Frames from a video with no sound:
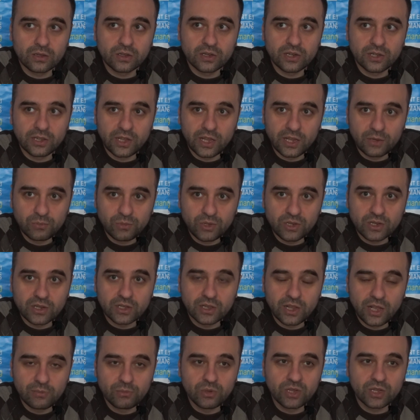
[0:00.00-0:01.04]

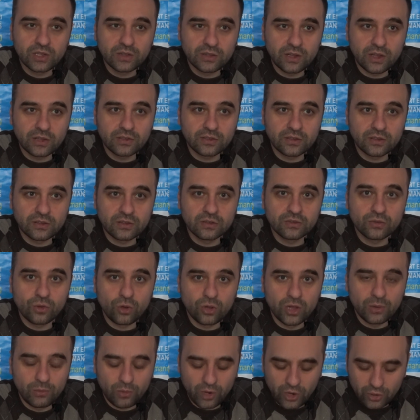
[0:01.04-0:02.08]
claiming that this is
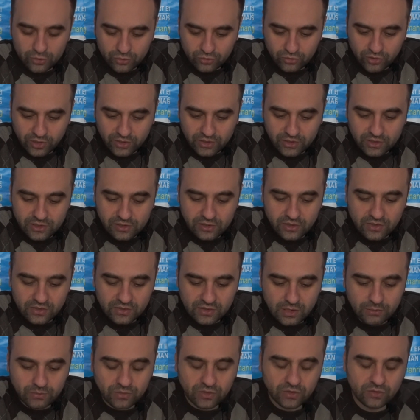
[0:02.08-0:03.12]
all about radical
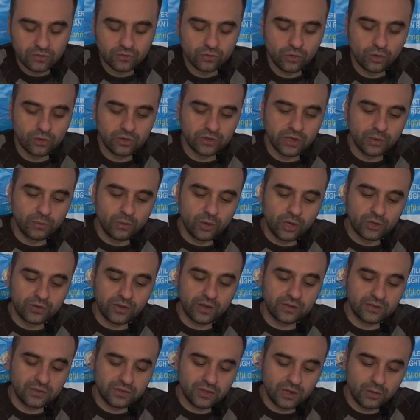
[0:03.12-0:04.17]
Islam, this is all about
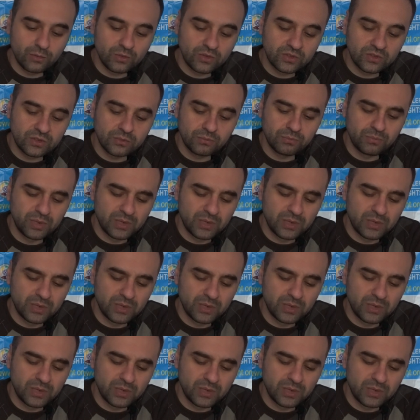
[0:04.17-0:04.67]
extremism.